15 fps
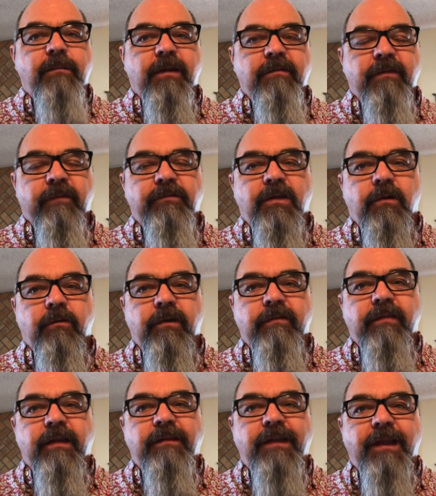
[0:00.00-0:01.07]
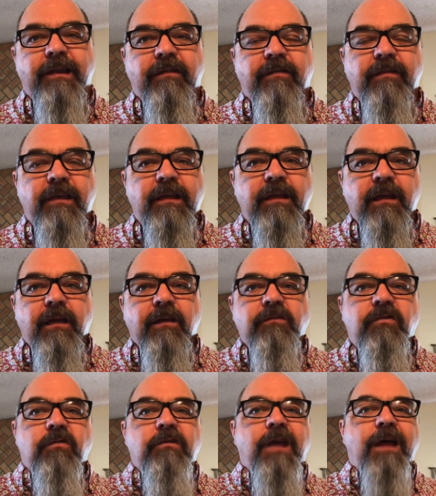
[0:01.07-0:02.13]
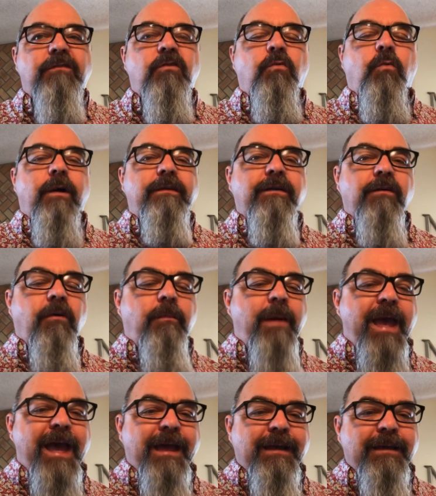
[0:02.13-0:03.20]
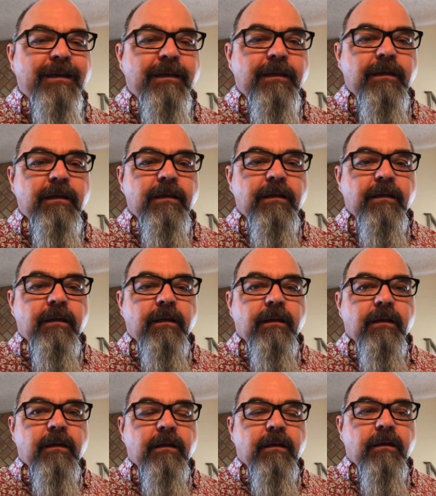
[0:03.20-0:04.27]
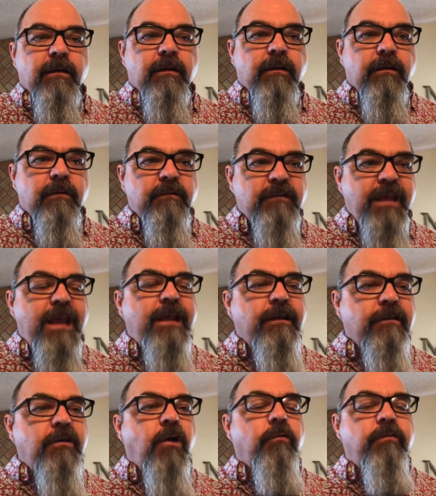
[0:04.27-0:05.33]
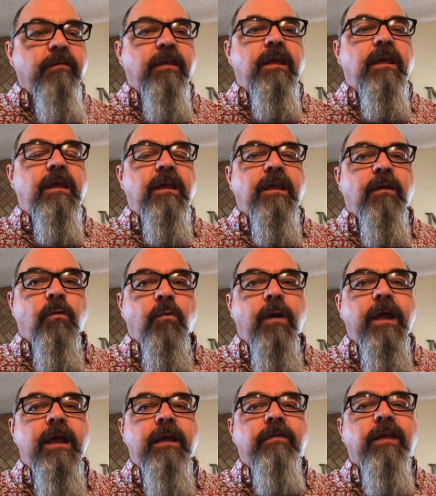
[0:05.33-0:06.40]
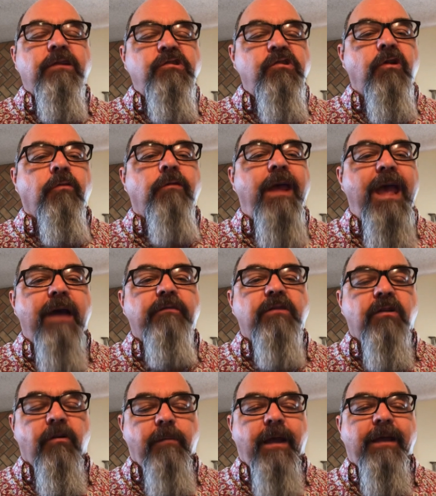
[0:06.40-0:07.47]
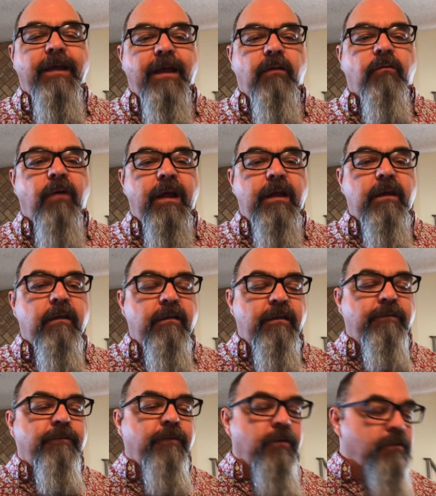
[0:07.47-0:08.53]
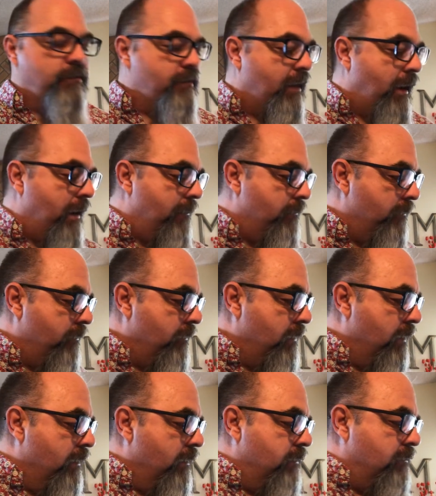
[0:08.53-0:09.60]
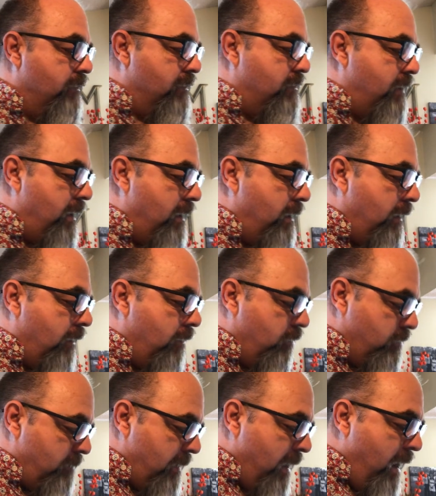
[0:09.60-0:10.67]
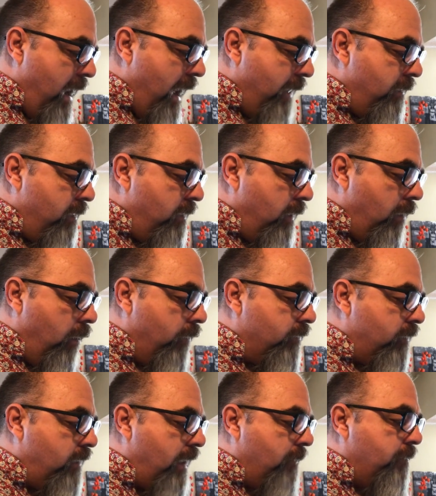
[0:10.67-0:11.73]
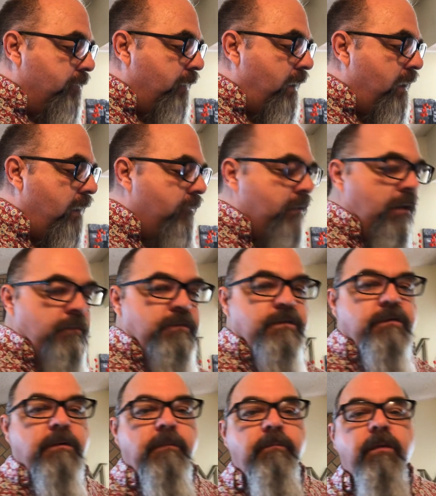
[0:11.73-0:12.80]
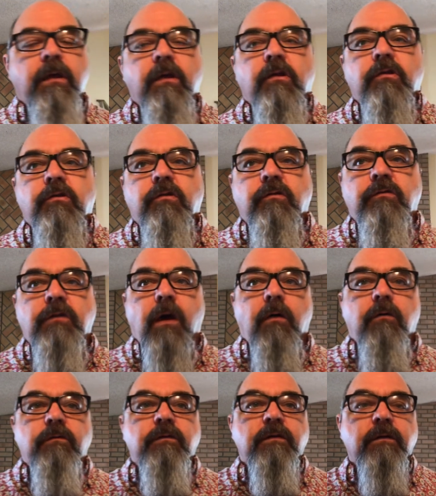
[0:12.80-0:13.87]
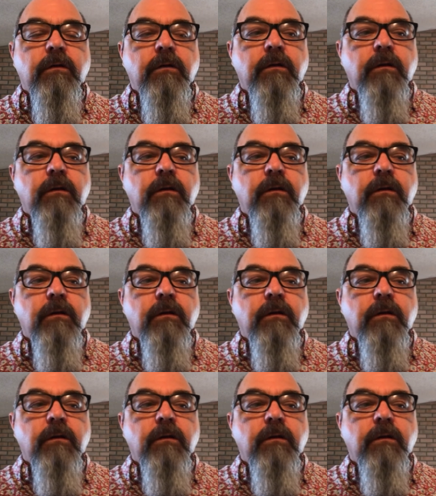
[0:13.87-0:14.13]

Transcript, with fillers: because if there is a tendency to not to want to go back, take notes in a way that you don't have to go back. Get it right the first time. Just a, an encouragement. And then also take plenty of notes. Don't